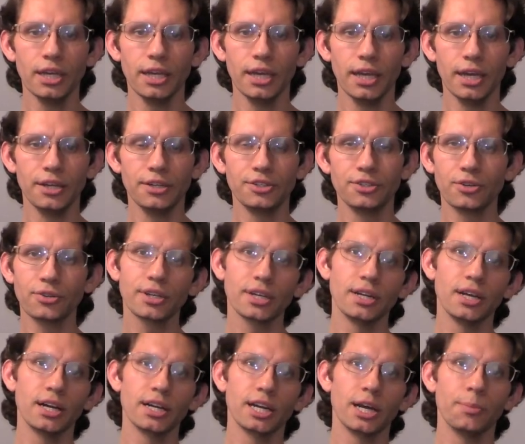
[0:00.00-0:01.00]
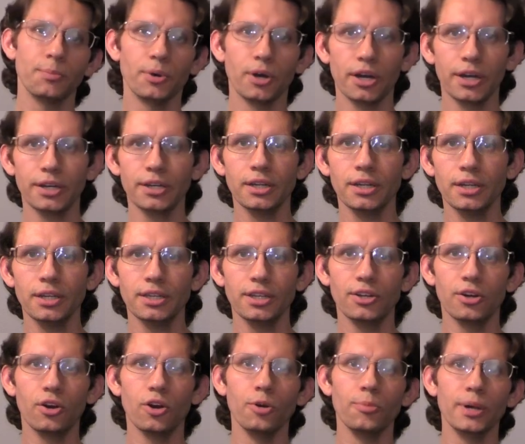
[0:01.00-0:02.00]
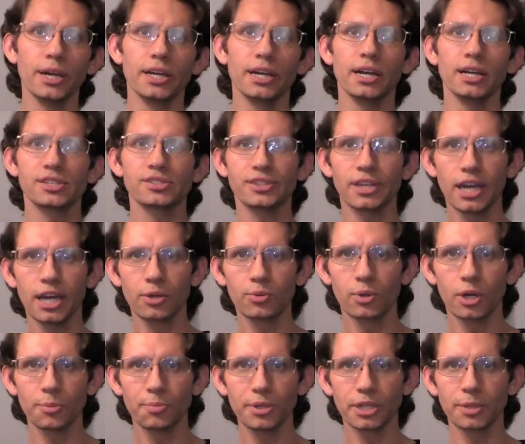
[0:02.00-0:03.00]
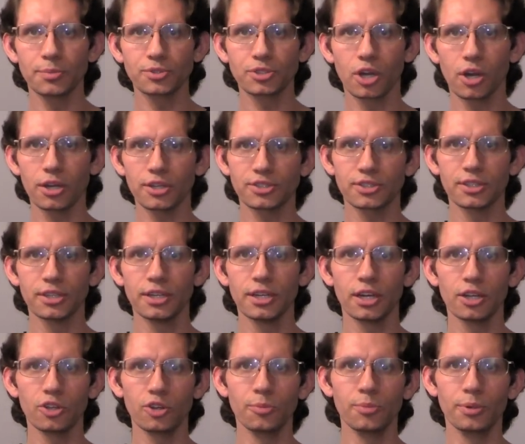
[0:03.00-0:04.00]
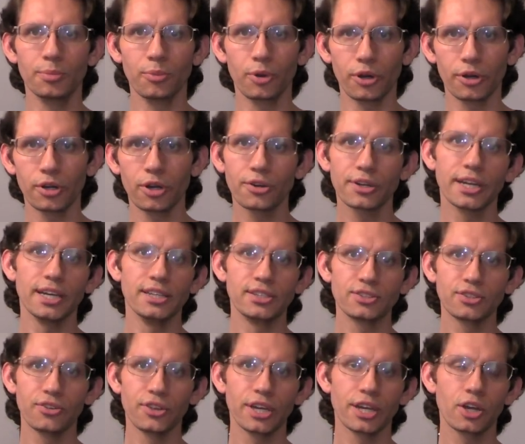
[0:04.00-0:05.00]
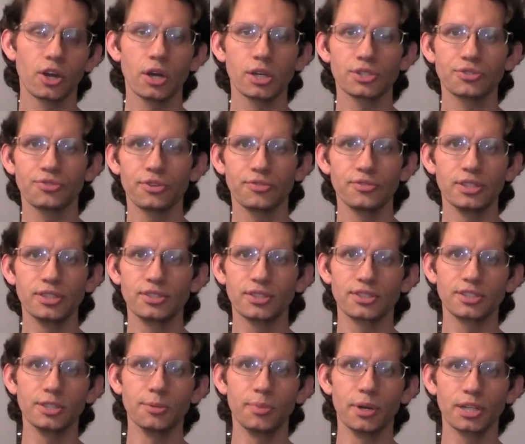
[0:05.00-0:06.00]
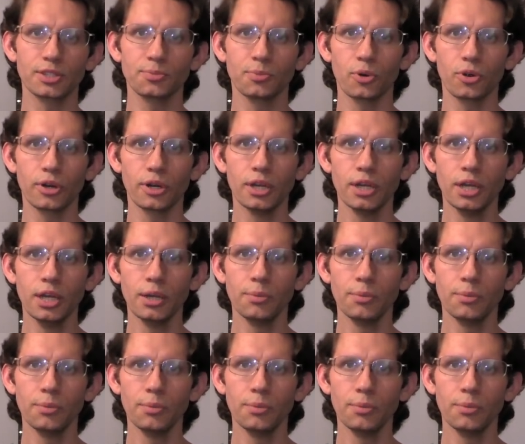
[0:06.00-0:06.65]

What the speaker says: And don't get hung up on, oh my gosh, the Handwound pickups cost a little bit more. Okay, so they cost 50, 60 bucks more.